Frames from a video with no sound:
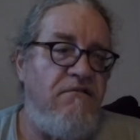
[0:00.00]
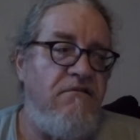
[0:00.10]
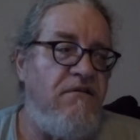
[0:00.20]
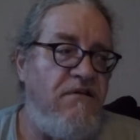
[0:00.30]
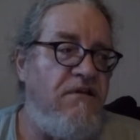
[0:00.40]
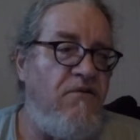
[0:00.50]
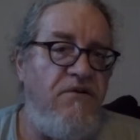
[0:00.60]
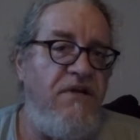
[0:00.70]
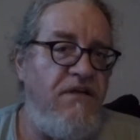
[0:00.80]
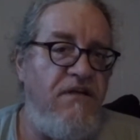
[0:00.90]

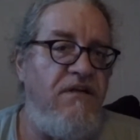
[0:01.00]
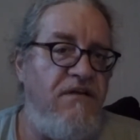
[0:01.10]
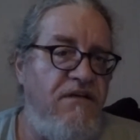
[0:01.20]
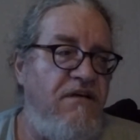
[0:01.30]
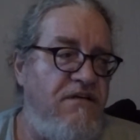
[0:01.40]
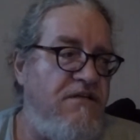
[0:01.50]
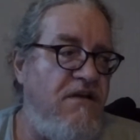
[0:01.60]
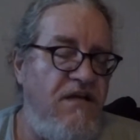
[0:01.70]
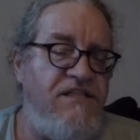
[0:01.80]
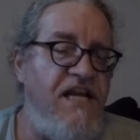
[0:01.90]

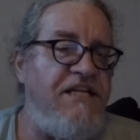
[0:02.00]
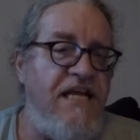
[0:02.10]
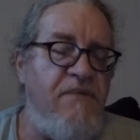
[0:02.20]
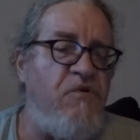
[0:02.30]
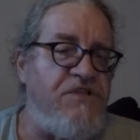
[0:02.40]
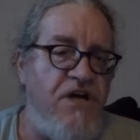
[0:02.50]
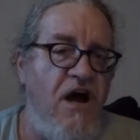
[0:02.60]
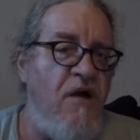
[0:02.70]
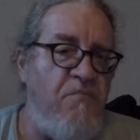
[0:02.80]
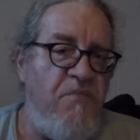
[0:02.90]
His nickname was Tom,
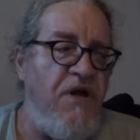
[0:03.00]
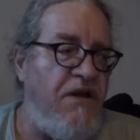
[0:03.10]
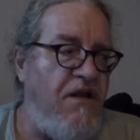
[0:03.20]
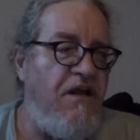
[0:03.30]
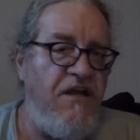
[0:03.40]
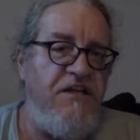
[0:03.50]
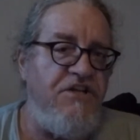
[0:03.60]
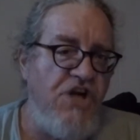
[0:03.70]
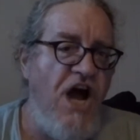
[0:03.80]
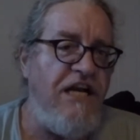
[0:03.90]
but
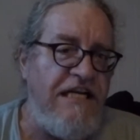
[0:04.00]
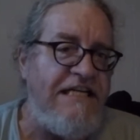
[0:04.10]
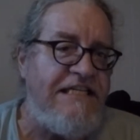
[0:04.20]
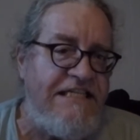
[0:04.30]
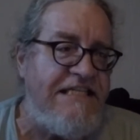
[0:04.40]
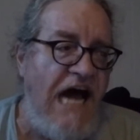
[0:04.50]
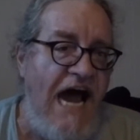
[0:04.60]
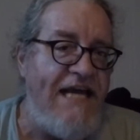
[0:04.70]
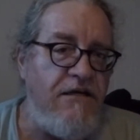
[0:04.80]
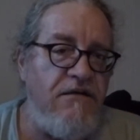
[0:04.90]
John Lichty
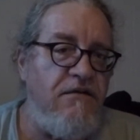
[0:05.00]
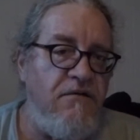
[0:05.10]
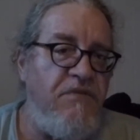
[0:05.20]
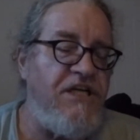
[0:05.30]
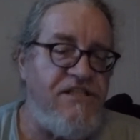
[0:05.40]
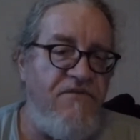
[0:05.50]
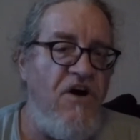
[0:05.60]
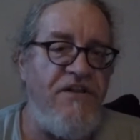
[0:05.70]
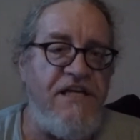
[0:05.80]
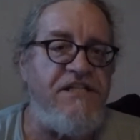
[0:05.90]
died because of
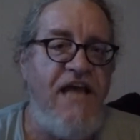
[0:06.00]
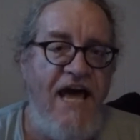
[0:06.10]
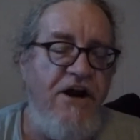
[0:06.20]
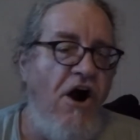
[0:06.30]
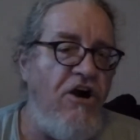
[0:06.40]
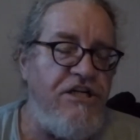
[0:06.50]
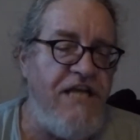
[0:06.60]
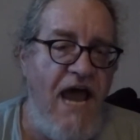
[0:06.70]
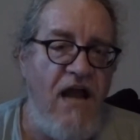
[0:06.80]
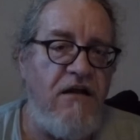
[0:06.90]
all this. Had a heart
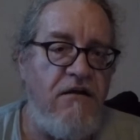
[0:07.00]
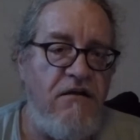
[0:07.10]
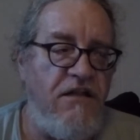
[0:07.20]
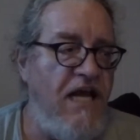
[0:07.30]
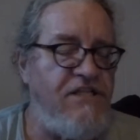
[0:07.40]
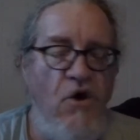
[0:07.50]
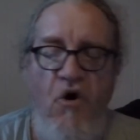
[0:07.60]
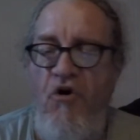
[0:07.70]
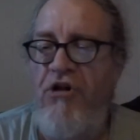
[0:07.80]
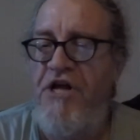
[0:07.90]
attack. And that's a
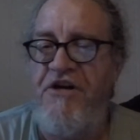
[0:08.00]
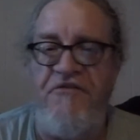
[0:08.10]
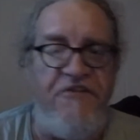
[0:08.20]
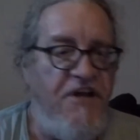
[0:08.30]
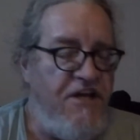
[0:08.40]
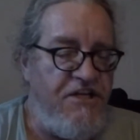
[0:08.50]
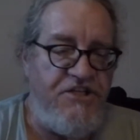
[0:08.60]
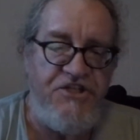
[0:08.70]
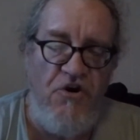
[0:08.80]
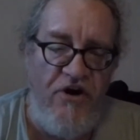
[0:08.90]
whole other
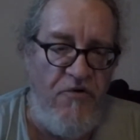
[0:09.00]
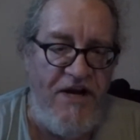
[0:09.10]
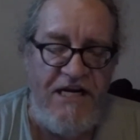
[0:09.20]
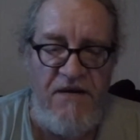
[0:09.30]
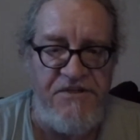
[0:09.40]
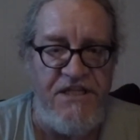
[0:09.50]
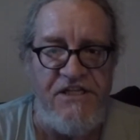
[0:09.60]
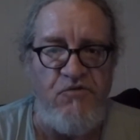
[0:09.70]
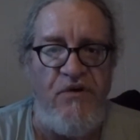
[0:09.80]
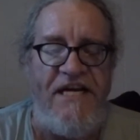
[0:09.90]
story when it comes to
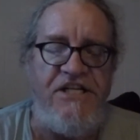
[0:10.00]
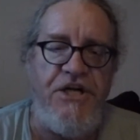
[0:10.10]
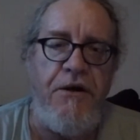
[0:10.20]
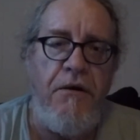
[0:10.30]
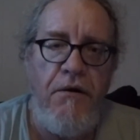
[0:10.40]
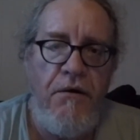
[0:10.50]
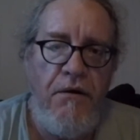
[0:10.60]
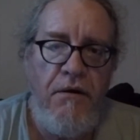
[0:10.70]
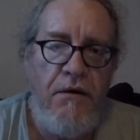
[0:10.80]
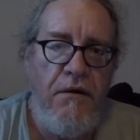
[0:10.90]
this region
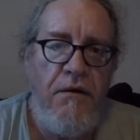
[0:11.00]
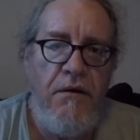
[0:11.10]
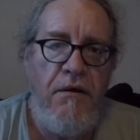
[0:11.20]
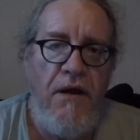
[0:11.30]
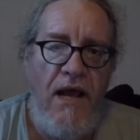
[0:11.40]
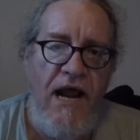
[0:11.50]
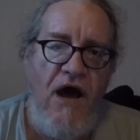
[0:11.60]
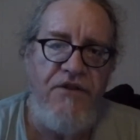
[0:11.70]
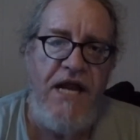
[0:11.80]
and how they